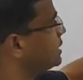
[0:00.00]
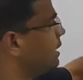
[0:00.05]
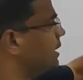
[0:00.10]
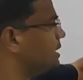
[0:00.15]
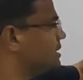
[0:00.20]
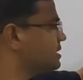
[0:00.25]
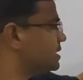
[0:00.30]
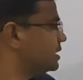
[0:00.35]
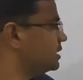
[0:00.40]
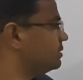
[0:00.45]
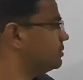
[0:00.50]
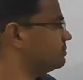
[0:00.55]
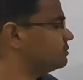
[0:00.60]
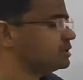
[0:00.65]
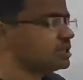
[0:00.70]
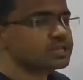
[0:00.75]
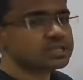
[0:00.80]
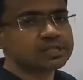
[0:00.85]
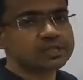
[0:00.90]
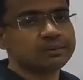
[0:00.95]
relation.
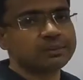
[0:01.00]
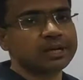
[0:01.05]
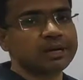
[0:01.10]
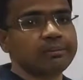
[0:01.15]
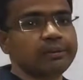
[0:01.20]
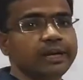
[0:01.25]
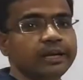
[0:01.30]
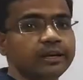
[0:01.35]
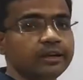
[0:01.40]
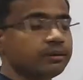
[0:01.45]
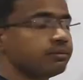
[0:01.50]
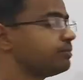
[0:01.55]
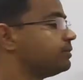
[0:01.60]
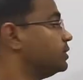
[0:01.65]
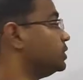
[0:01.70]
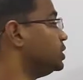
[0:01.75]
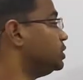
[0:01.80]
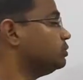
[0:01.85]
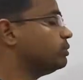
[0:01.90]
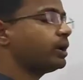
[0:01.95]
Just sometime, like if
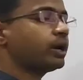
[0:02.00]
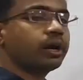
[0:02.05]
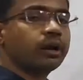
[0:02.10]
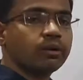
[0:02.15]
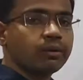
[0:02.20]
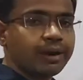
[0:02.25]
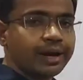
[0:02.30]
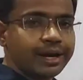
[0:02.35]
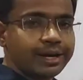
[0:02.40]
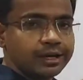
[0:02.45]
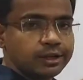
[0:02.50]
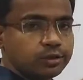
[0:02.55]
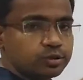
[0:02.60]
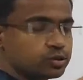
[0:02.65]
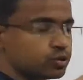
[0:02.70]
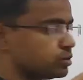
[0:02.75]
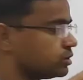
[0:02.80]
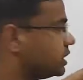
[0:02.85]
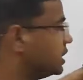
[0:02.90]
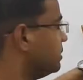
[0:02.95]
you are required, you
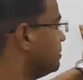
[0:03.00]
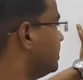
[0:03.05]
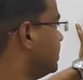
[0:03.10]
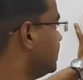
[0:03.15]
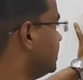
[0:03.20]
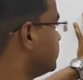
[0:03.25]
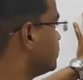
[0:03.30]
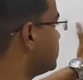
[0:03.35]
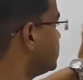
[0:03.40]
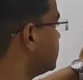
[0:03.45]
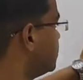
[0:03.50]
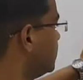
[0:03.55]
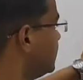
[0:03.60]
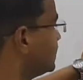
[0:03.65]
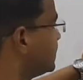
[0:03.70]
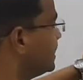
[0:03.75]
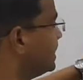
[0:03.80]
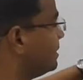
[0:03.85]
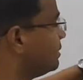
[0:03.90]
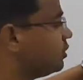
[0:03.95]
should keep those things
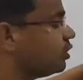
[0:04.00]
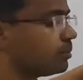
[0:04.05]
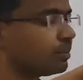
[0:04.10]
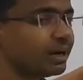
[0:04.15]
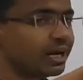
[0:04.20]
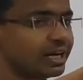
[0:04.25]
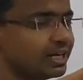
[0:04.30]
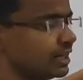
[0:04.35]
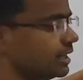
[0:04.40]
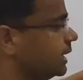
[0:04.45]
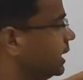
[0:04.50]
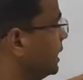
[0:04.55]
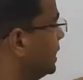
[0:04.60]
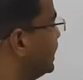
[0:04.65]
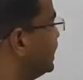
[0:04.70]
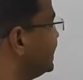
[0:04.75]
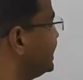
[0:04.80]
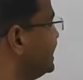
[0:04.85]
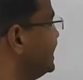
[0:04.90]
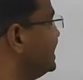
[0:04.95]
in your mind.
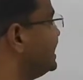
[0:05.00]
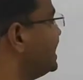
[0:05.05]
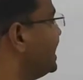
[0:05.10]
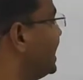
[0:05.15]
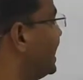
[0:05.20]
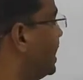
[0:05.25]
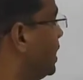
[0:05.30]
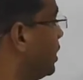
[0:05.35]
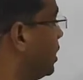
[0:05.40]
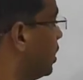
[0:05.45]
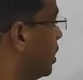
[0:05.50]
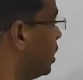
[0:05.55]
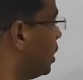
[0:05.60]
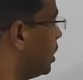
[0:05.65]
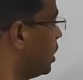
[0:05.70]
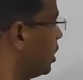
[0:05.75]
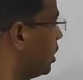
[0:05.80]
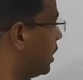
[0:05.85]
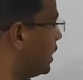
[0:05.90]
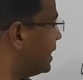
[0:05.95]
Theta,
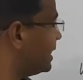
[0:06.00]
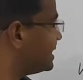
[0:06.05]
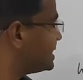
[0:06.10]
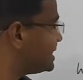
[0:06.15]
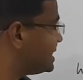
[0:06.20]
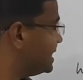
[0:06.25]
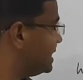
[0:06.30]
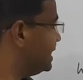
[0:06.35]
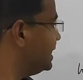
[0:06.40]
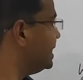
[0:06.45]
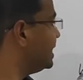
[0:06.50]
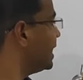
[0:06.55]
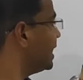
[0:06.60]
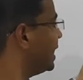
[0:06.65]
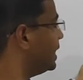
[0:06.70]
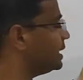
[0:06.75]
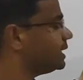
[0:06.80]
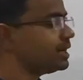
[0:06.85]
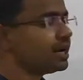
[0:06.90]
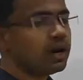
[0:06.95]
C
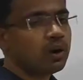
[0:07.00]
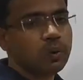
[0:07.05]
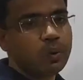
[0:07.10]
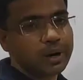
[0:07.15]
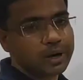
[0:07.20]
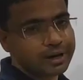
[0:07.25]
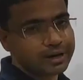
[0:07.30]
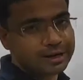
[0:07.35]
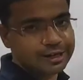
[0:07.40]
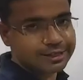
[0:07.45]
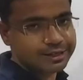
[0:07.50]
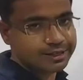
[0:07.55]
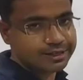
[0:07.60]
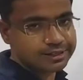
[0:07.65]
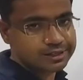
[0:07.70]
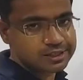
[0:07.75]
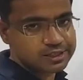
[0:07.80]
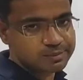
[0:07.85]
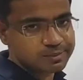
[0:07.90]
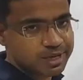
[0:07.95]
and tau are related in
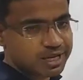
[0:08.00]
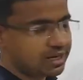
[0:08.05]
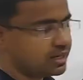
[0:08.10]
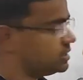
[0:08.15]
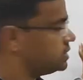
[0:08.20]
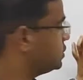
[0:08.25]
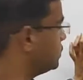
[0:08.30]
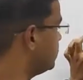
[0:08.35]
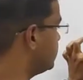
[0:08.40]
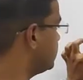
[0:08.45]
this manner. So